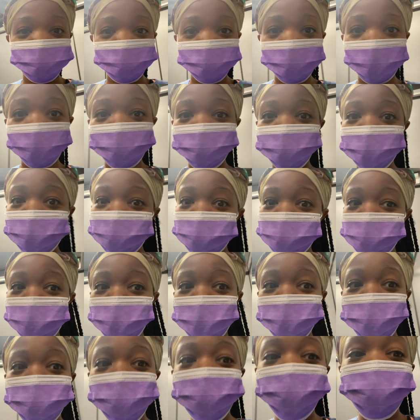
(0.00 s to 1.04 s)
you guys later
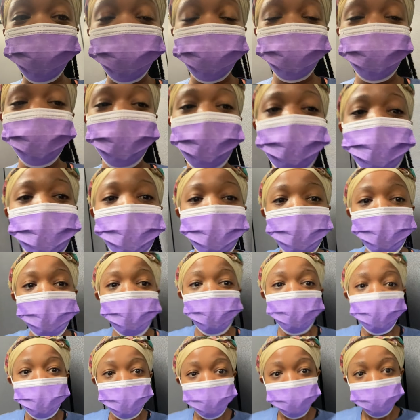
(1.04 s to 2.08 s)
though.
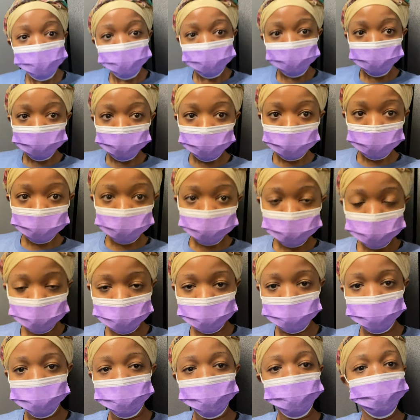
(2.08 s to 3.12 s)
I need to go
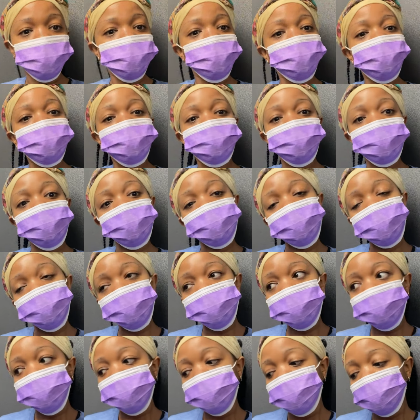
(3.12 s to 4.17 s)
get ready.